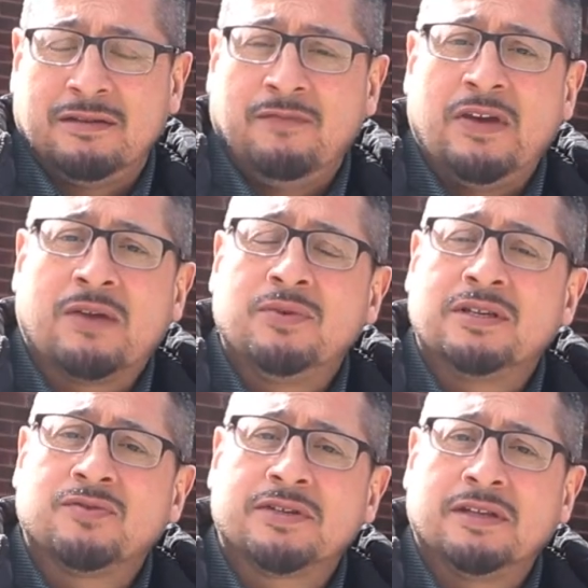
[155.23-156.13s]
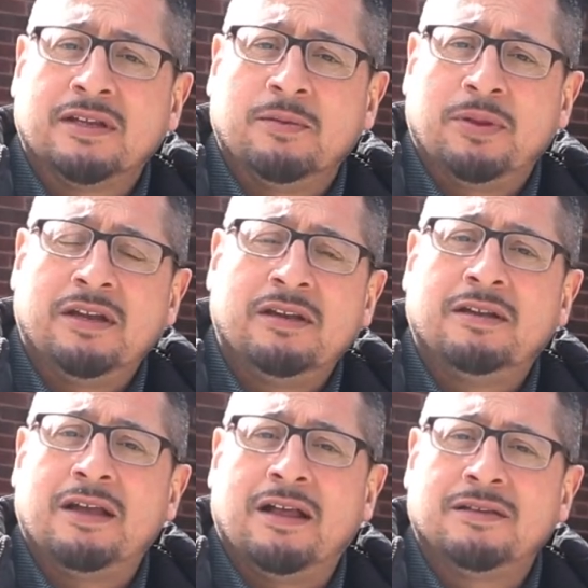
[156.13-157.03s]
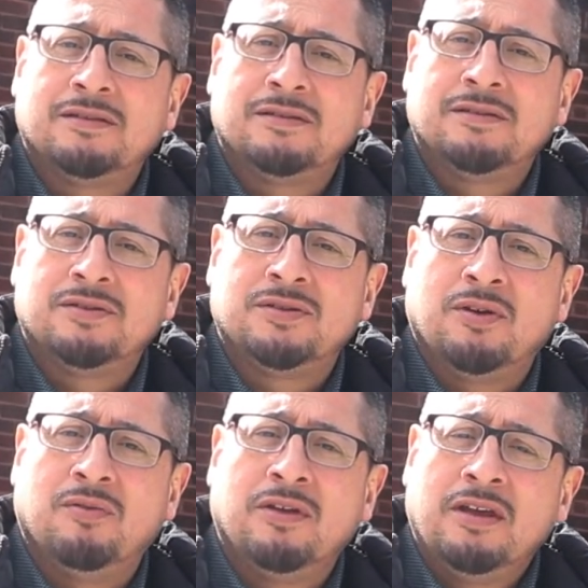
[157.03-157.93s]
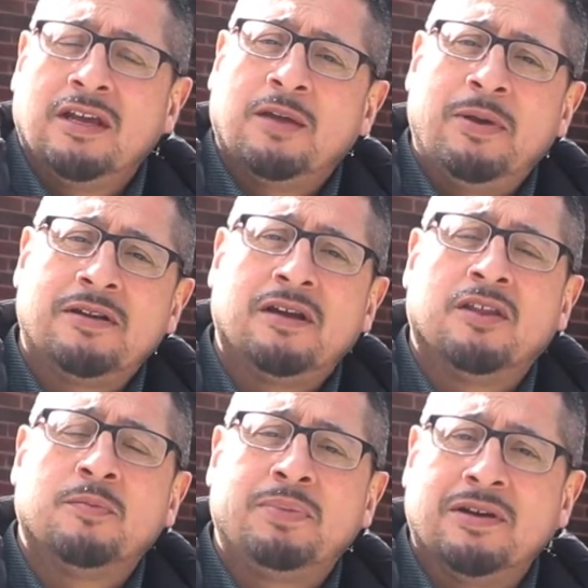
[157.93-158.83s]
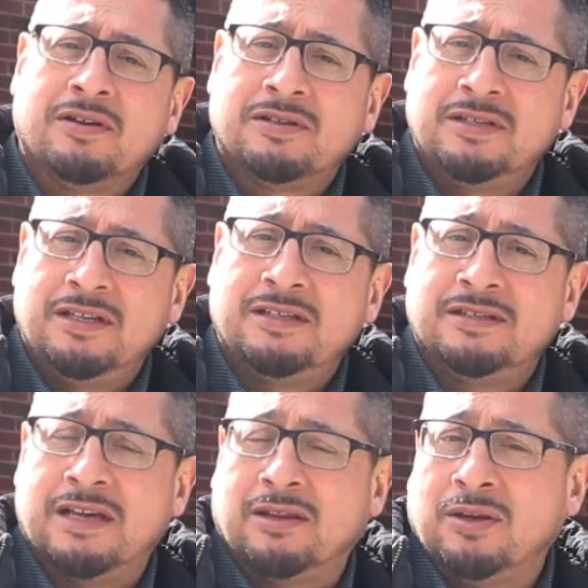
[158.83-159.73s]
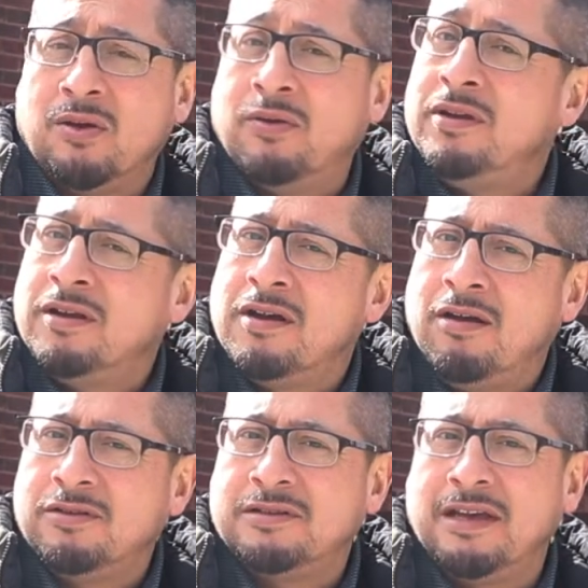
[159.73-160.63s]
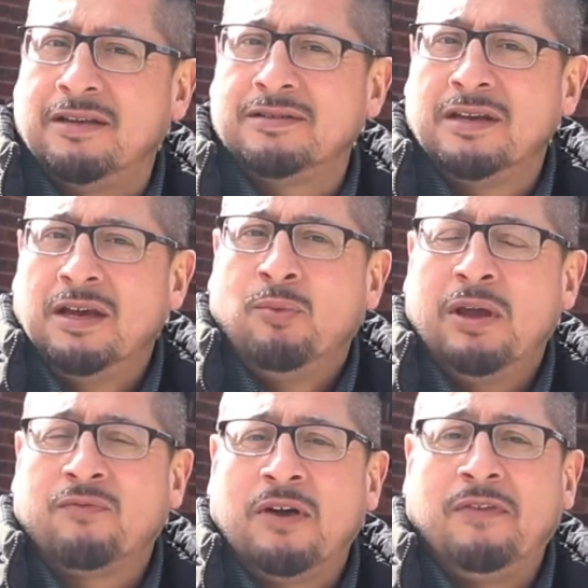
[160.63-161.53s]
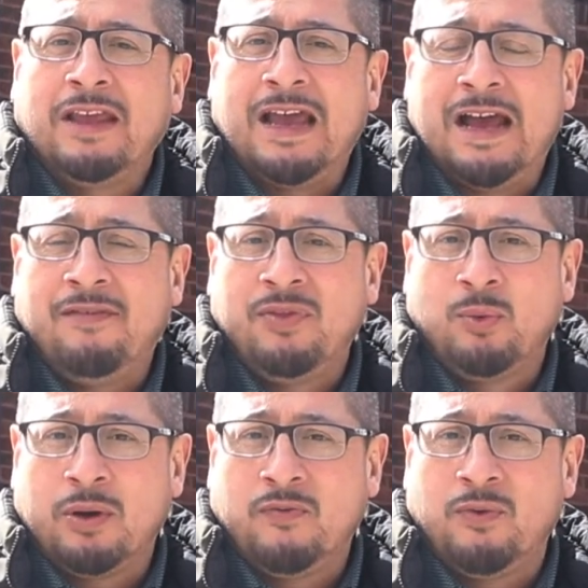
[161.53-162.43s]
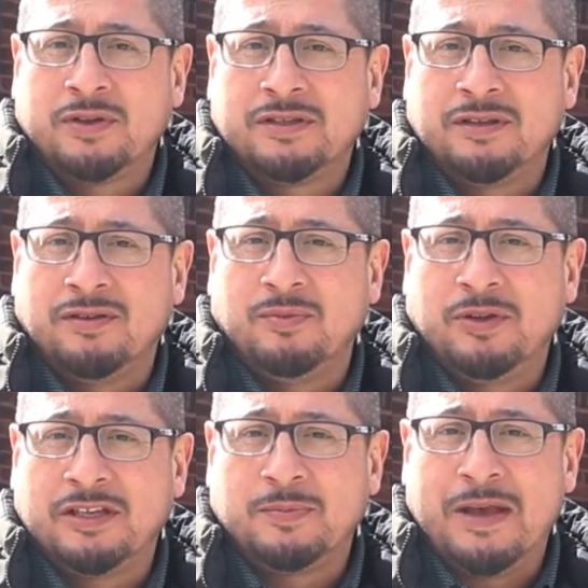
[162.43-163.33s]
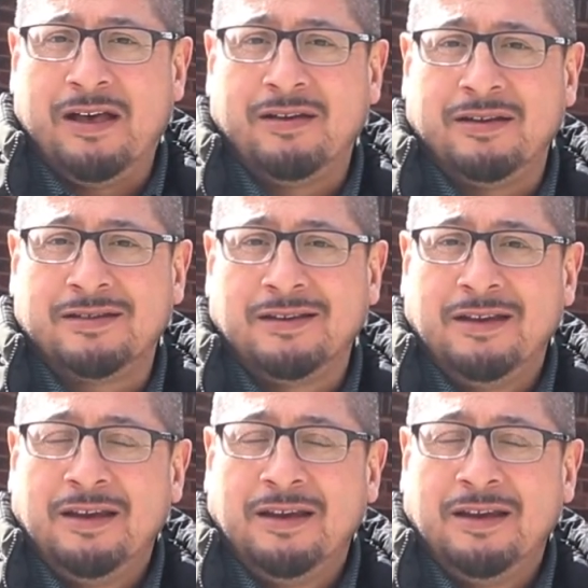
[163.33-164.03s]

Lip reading: In fact, we just recently completed an analysis that showed, compared to other peer cities in South Dakota and college towns, we have roughly half the workforce as other municipalities.